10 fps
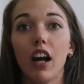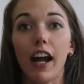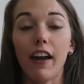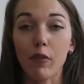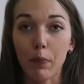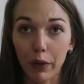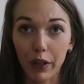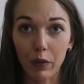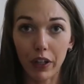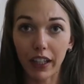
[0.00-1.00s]
I have a
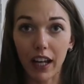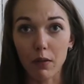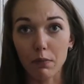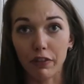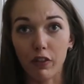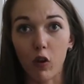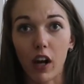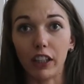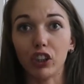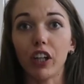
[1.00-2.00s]
pre-workout
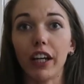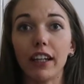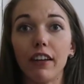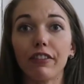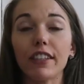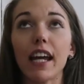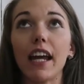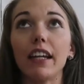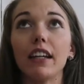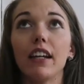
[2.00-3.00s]
before I train every
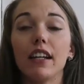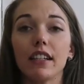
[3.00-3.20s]
day.